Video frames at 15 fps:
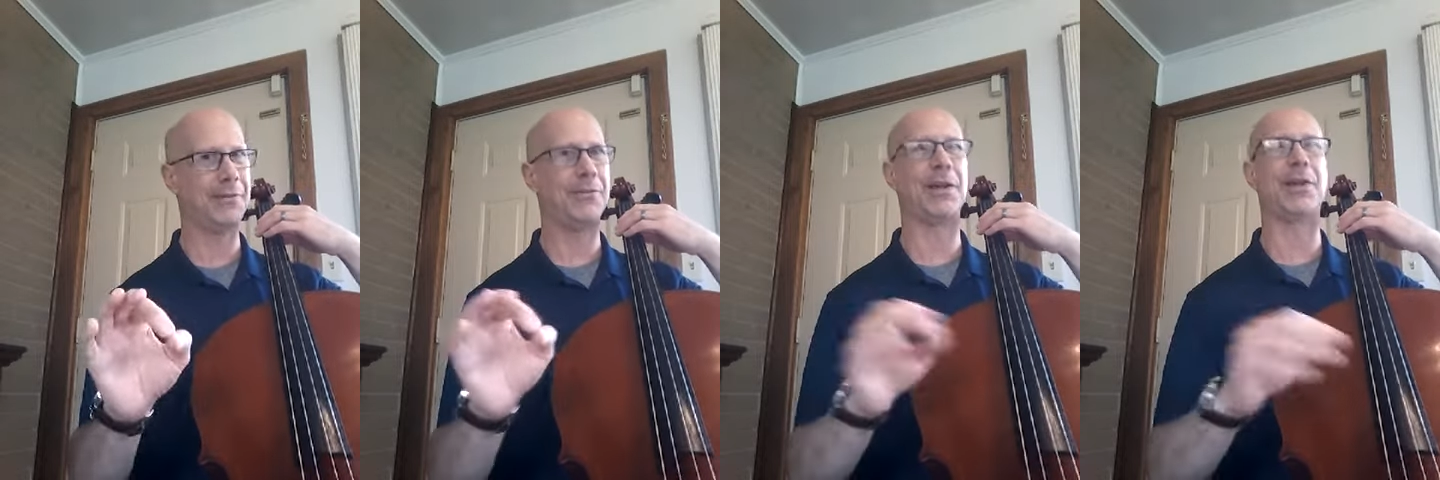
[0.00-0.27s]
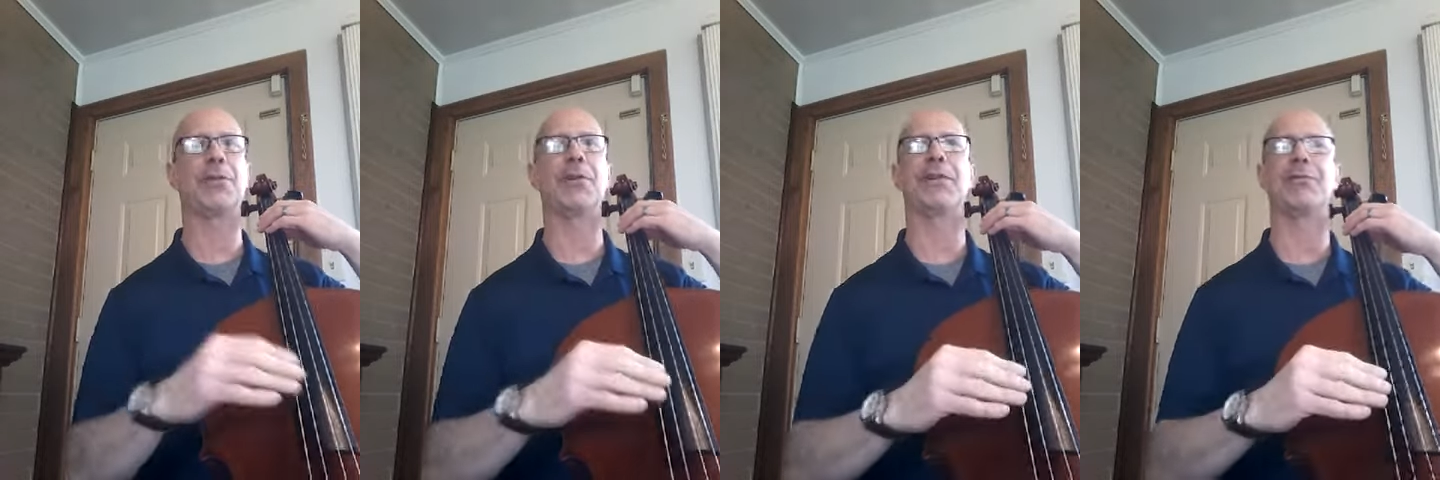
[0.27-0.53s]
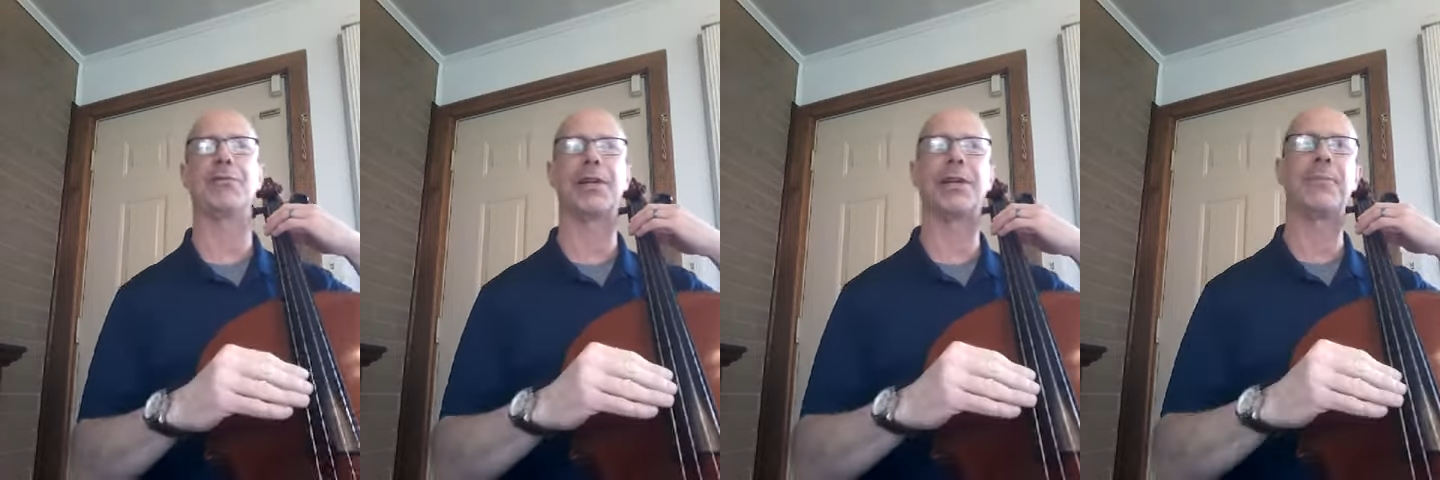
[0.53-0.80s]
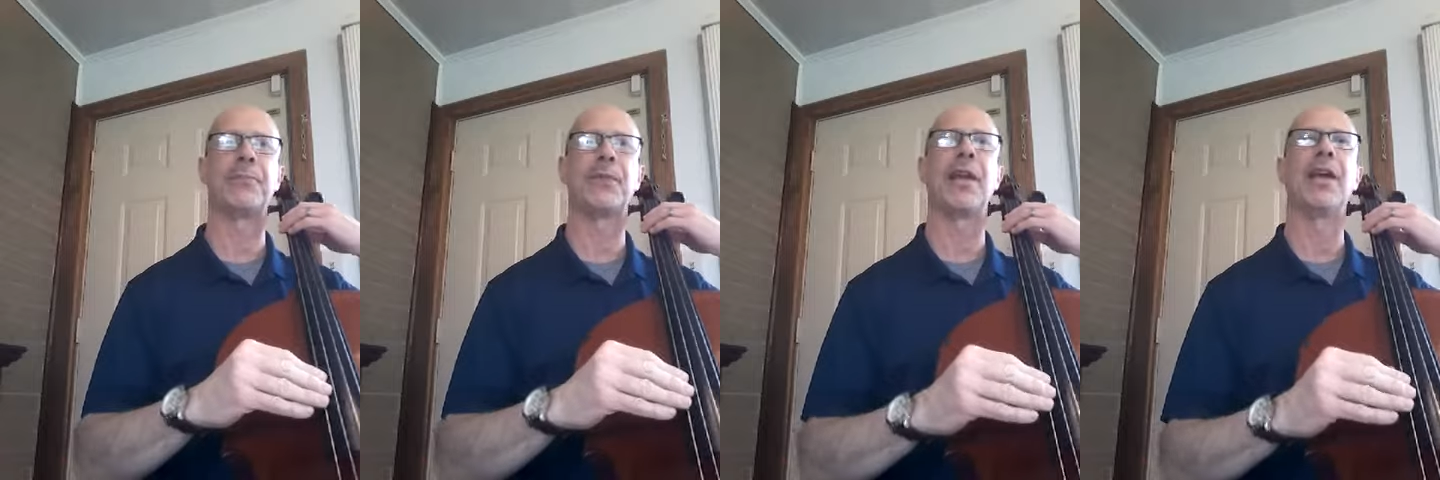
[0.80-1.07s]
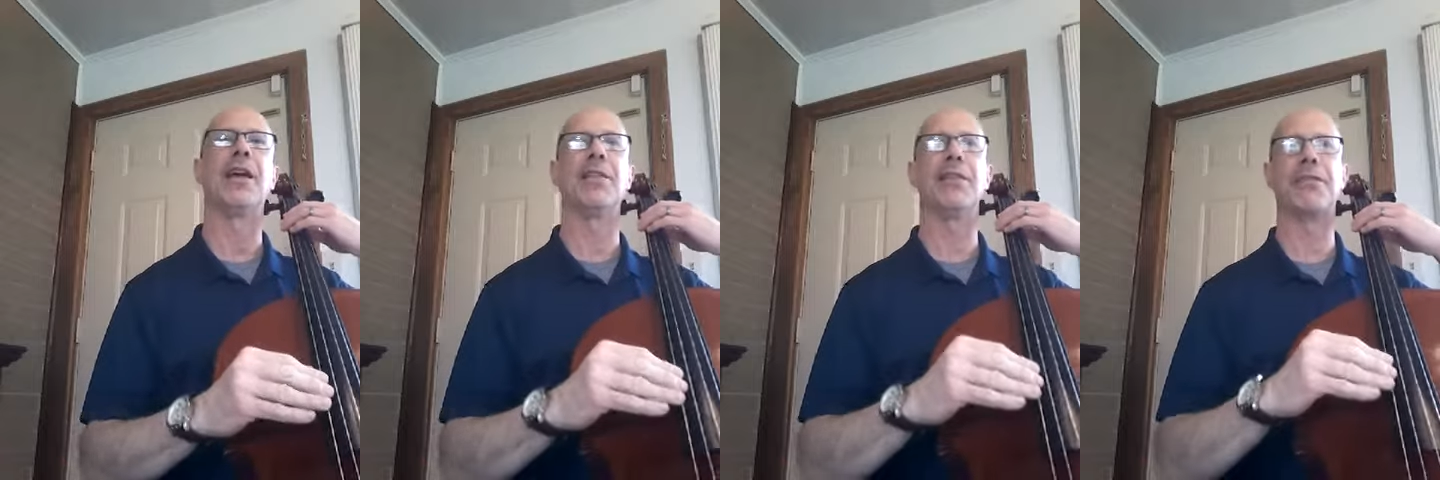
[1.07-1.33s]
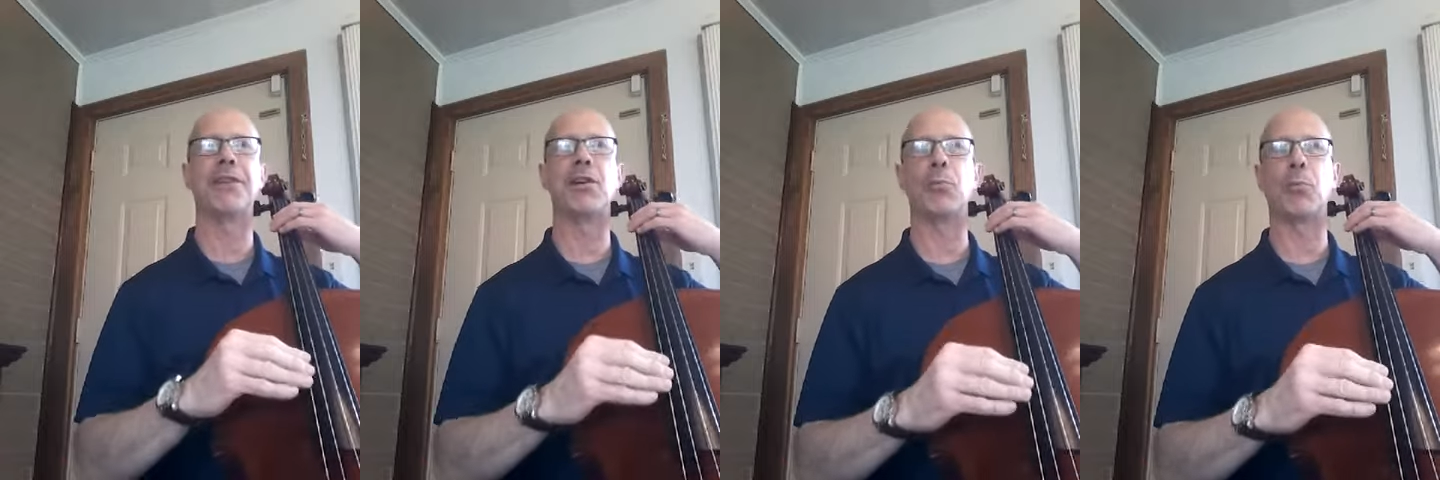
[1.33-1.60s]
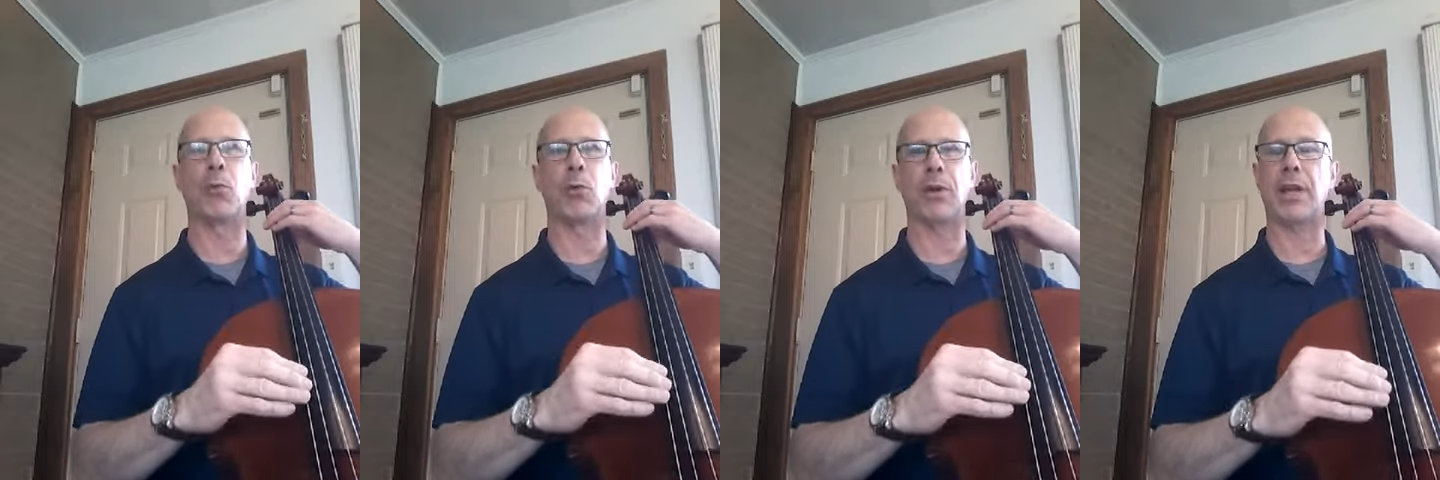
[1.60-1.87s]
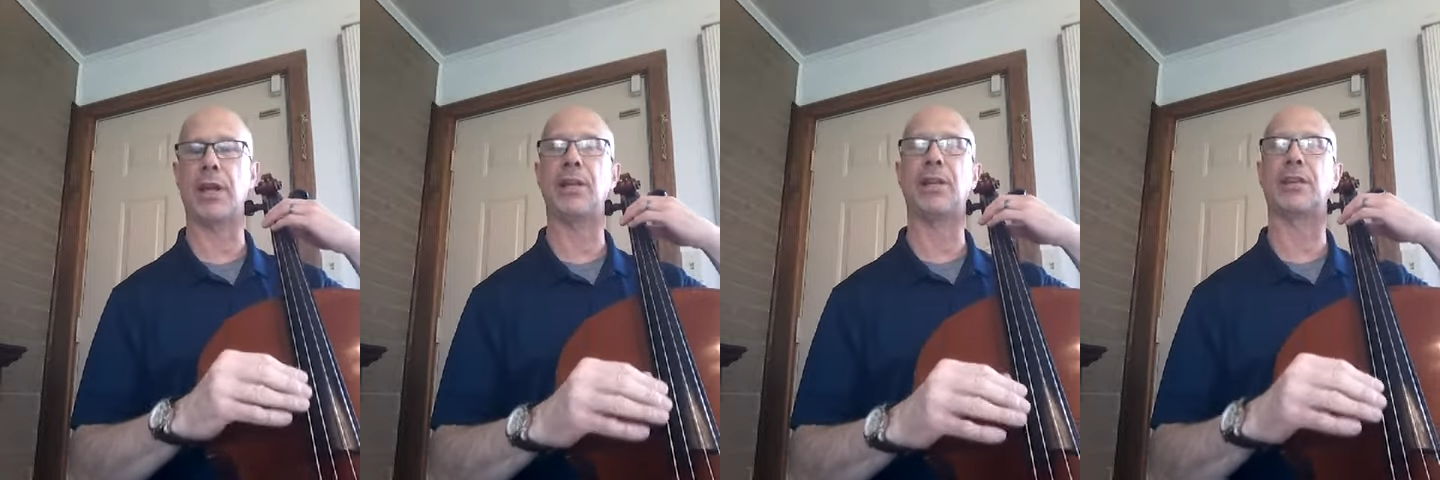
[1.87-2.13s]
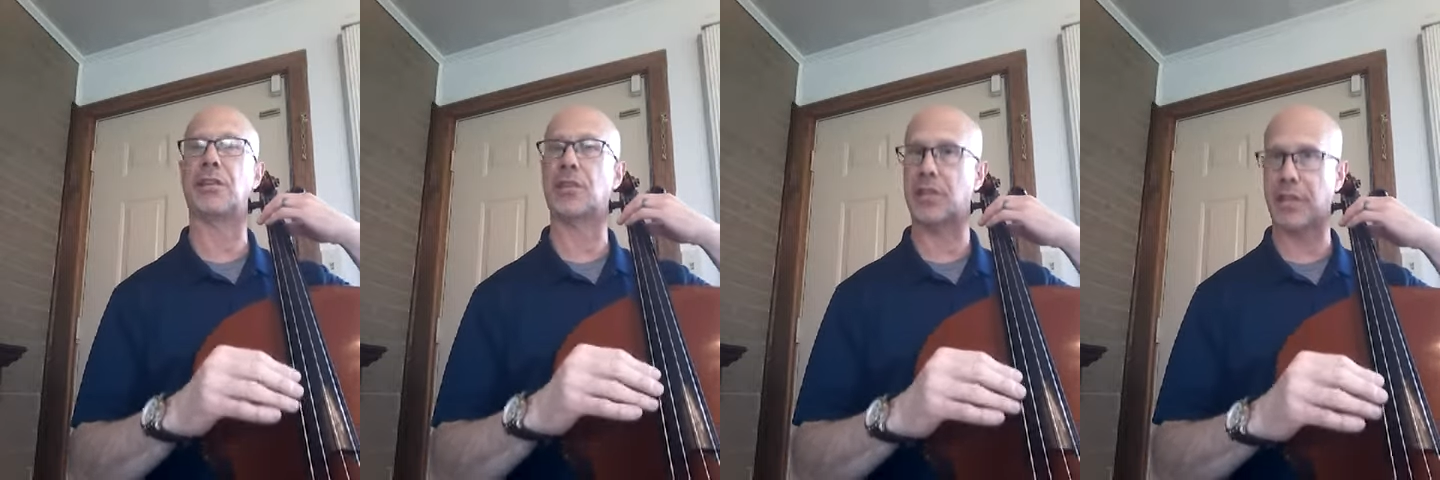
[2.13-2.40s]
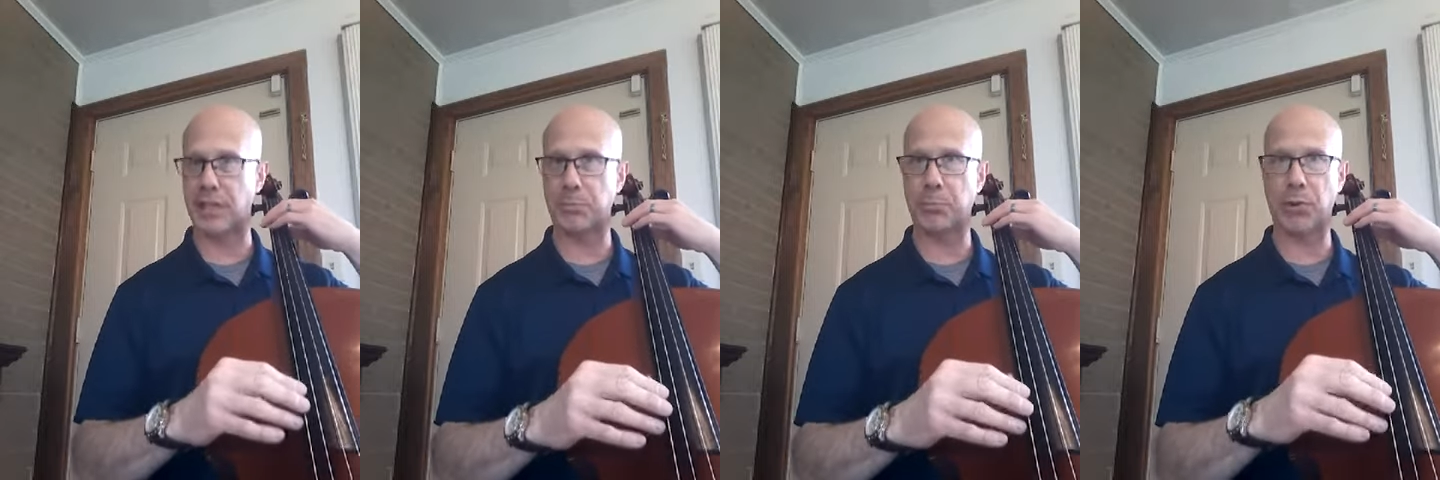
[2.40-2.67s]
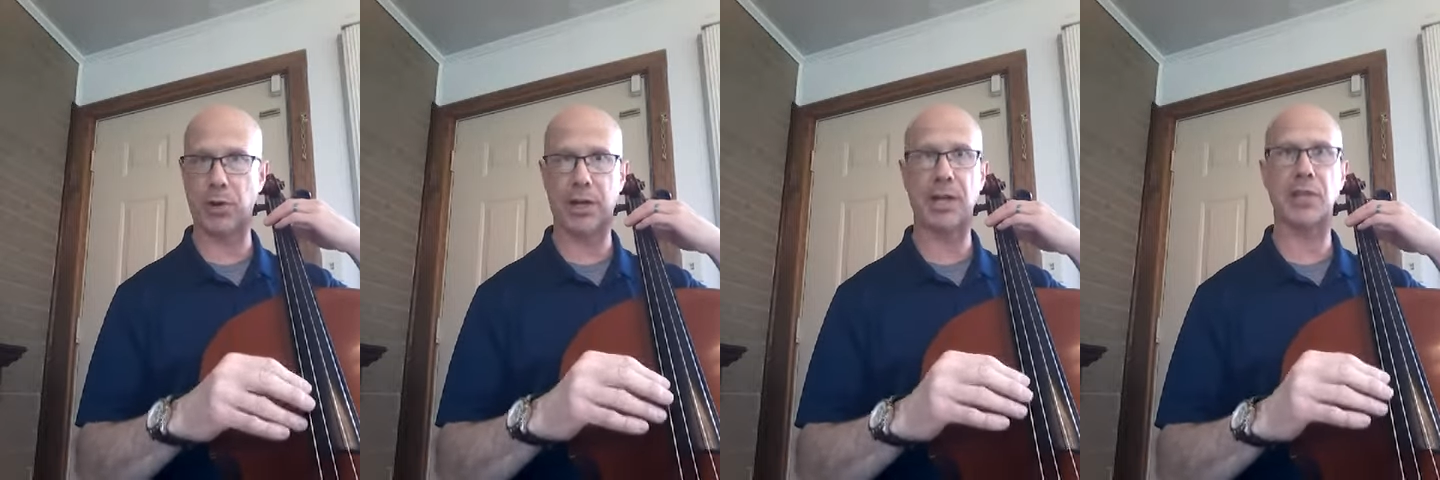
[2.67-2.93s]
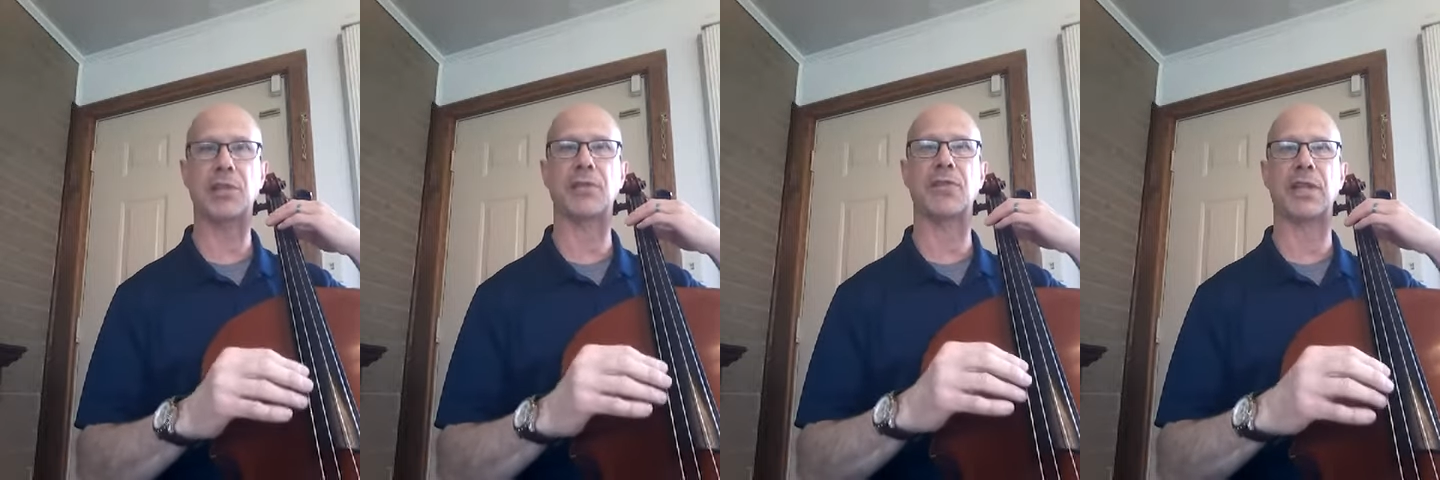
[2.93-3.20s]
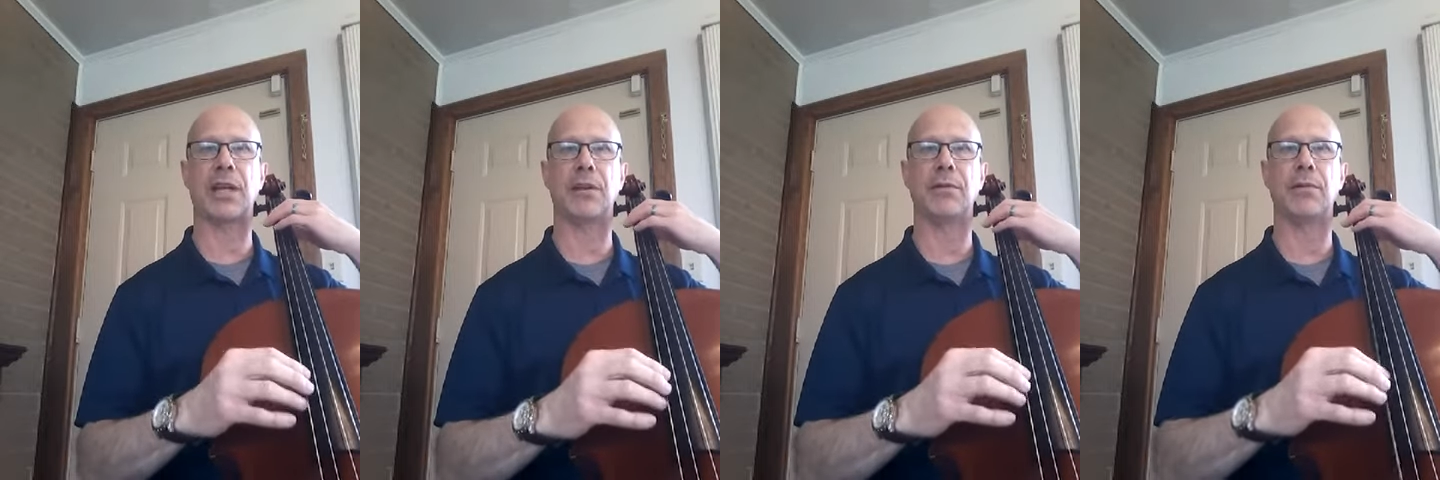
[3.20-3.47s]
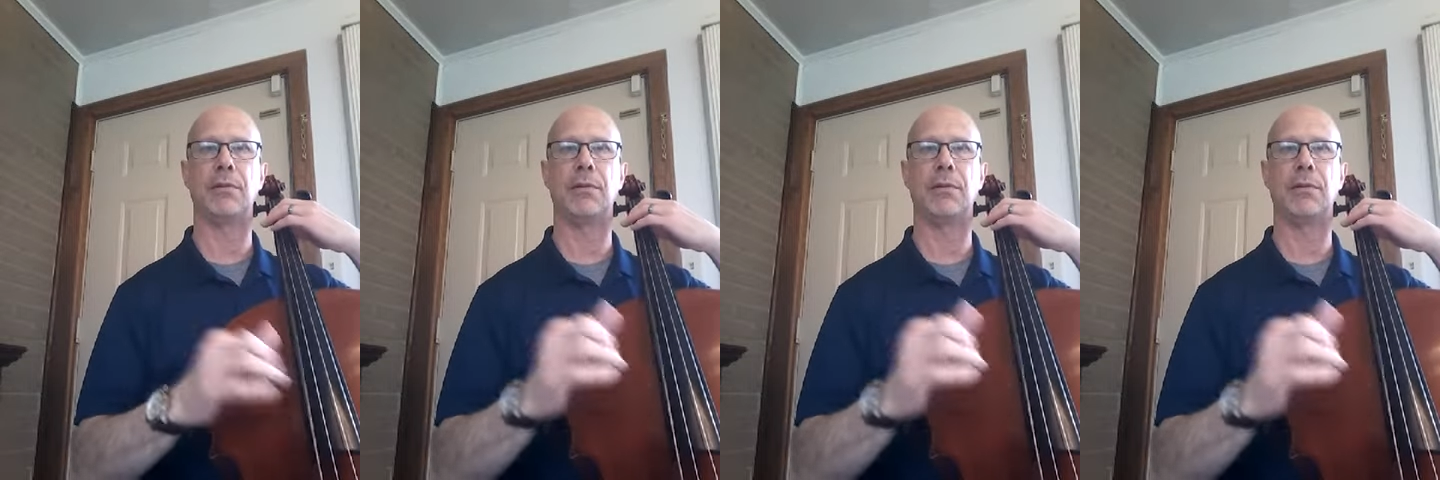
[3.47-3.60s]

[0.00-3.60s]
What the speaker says: figuratively, the fingerboard, and you get this nice percussive sound.